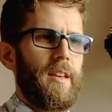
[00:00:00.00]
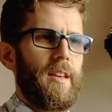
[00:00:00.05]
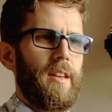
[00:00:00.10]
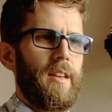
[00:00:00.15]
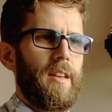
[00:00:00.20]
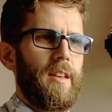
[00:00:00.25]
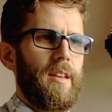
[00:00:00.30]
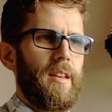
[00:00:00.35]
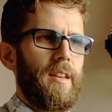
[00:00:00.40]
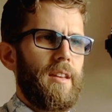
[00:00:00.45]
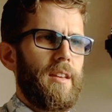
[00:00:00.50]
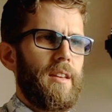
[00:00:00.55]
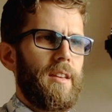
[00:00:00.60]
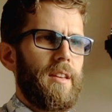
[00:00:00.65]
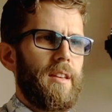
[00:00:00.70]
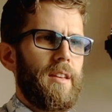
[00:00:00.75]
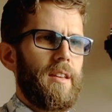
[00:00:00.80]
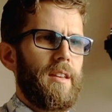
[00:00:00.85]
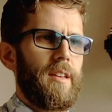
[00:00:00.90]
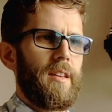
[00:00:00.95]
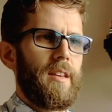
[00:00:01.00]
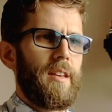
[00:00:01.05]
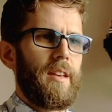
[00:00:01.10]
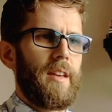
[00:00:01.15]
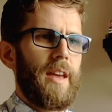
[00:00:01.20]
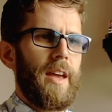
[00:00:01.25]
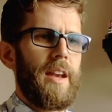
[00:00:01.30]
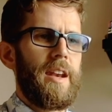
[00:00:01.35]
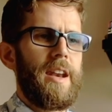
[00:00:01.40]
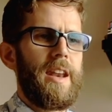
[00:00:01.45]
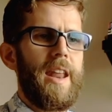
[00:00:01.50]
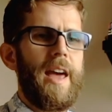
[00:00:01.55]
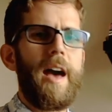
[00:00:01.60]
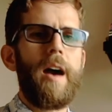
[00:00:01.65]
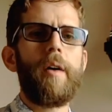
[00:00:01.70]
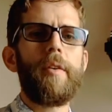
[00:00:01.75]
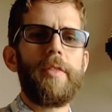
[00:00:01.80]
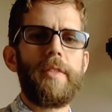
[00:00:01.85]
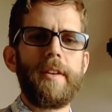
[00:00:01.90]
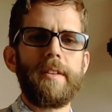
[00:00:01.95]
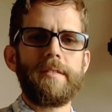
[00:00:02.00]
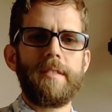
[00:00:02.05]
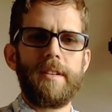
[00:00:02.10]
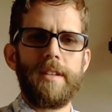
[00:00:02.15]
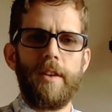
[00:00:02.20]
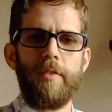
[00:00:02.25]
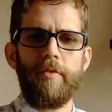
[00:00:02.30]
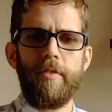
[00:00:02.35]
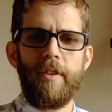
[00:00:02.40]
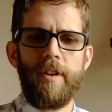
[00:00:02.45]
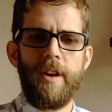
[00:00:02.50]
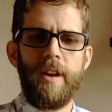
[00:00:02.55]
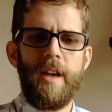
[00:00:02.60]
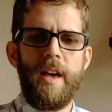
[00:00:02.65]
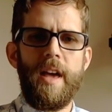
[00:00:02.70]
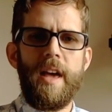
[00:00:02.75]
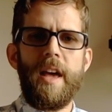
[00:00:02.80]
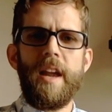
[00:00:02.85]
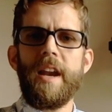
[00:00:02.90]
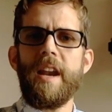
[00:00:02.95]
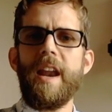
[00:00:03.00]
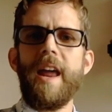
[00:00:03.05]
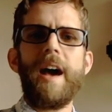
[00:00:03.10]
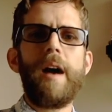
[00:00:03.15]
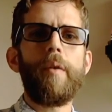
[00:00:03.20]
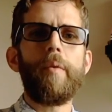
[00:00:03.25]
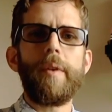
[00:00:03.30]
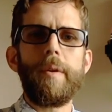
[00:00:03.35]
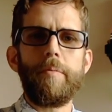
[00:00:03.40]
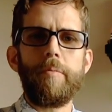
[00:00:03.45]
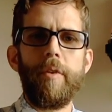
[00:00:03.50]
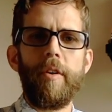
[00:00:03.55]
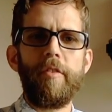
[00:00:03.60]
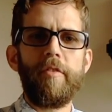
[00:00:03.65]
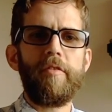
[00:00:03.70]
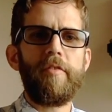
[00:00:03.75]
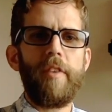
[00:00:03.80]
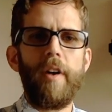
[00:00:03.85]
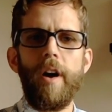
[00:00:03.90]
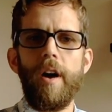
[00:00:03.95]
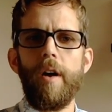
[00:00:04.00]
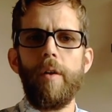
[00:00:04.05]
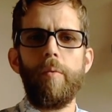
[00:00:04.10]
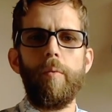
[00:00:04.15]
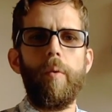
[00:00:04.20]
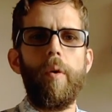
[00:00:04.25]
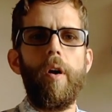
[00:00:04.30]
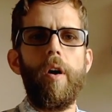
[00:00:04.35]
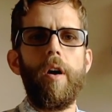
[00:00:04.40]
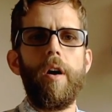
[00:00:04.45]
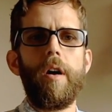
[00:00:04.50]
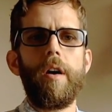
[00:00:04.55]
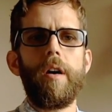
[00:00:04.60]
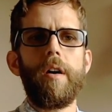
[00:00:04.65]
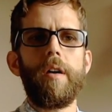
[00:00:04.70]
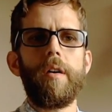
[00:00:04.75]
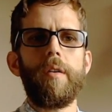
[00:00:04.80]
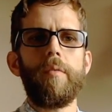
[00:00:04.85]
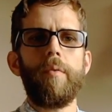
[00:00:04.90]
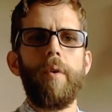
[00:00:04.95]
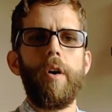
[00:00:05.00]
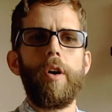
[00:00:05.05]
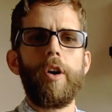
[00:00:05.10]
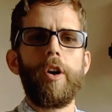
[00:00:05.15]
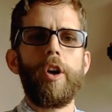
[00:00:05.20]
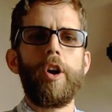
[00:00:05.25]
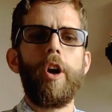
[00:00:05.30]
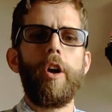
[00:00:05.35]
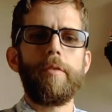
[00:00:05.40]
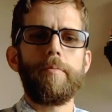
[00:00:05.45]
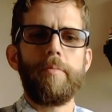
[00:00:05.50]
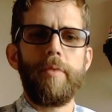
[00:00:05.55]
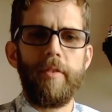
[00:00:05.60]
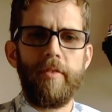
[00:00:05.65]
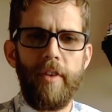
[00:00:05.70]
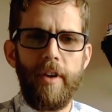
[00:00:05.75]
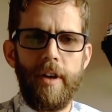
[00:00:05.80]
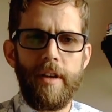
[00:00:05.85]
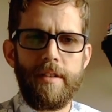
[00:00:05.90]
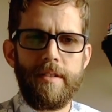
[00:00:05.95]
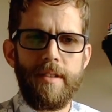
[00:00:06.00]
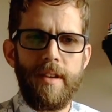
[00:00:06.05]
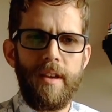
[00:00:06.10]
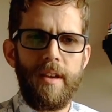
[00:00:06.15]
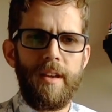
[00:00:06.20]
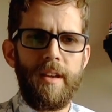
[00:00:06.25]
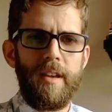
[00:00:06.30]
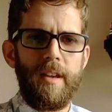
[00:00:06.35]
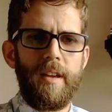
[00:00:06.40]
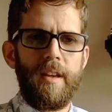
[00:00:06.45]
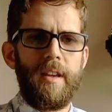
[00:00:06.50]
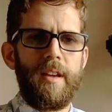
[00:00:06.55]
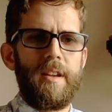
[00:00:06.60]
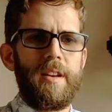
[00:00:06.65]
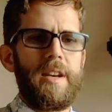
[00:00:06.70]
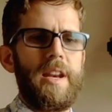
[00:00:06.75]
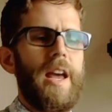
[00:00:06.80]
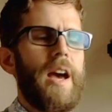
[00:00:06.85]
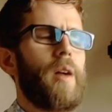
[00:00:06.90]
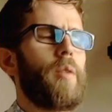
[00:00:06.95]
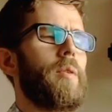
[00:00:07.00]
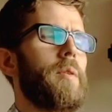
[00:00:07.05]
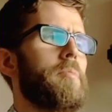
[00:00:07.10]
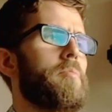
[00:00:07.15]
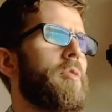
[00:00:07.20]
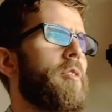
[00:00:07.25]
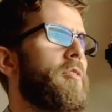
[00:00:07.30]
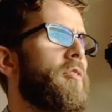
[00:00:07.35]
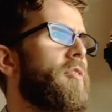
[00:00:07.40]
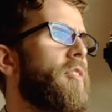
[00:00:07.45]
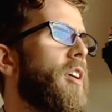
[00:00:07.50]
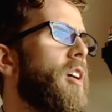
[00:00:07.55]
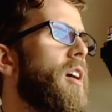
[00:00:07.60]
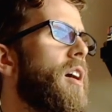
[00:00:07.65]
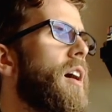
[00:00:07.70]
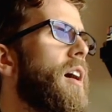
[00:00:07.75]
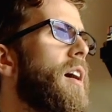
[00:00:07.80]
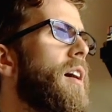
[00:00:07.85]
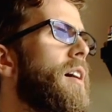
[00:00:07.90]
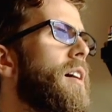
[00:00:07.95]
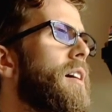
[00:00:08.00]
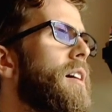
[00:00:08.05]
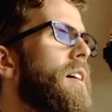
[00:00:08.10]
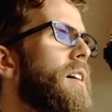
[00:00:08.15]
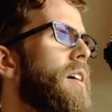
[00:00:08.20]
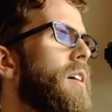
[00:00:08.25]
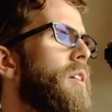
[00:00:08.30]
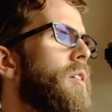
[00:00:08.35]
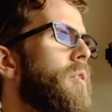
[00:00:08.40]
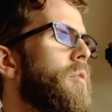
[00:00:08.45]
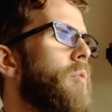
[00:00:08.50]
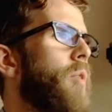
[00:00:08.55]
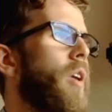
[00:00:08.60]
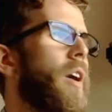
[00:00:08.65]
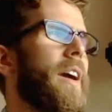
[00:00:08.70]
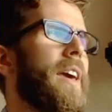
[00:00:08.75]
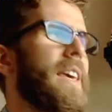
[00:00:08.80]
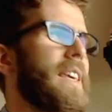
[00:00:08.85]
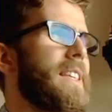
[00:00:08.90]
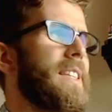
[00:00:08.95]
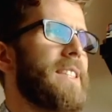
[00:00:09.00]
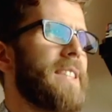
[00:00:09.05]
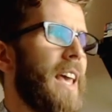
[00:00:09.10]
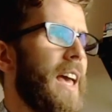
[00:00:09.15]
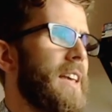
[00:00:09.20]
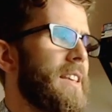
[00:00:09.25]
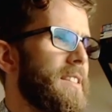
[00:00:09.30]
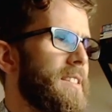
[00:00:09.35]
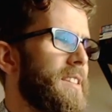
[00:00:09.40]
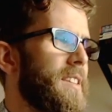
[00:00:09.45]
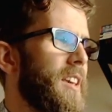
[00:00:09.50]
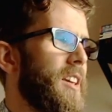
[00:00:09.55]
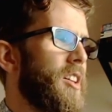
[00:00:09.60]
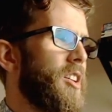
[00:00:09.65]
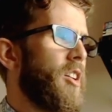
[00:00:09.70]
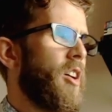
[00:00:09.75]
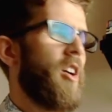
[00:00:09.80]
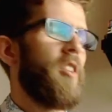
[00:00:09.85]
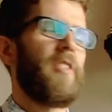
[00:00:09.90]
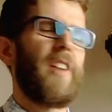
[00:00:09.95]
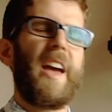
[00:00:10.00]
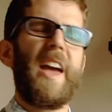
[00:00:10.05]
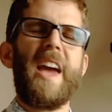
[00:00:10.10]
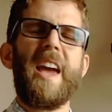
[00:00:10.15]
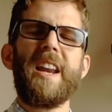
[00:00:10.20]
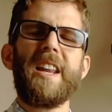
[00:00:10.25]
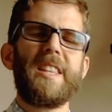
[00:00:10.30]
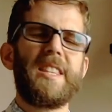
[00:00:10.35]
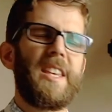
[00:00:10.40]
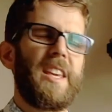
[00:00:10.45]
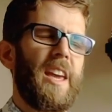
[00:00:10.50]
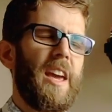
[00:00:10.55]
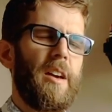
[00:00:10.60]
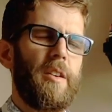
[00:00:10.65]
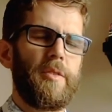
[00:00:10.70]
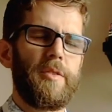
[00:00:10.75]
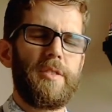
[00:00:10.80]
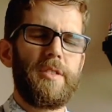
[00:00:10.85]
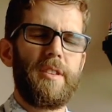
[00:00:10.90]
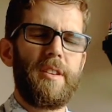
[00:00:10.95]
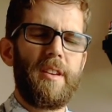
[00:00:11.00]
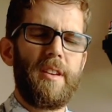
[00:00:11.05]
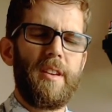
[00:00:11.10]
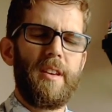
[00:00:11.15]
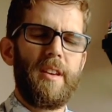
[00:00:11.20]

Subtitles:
And now things are different. Now we prefer what God prefers. Now we prefer what he says over anything else.